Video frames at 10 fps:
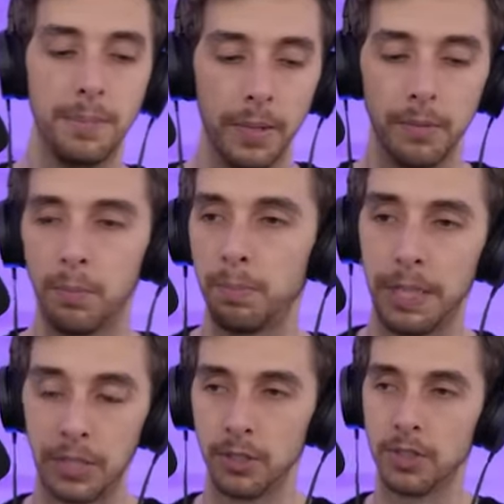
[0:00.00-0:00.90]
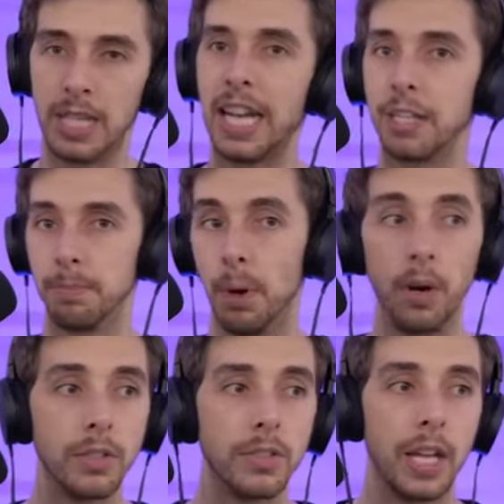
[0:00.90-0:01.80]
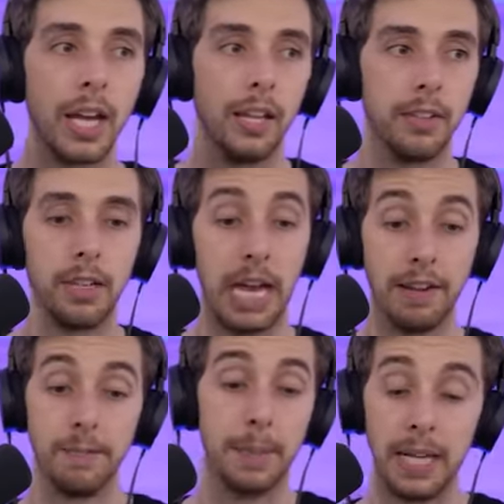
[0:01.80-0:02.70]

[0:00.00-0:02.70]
but because it has mods and I haven't